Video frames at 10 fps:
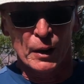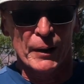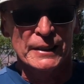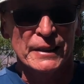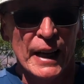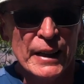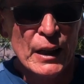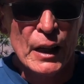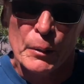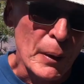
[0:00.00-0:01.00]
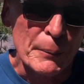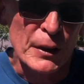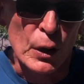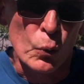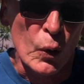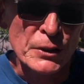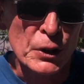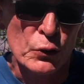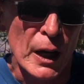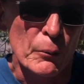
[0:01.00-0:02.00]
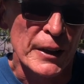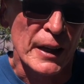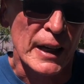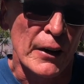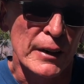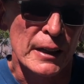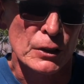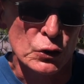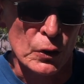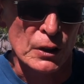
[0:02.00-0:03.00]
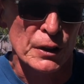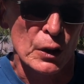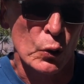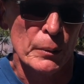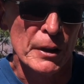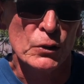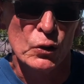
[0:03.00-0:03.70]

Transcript: you might say, maybe there was a tramway that carried construction equipment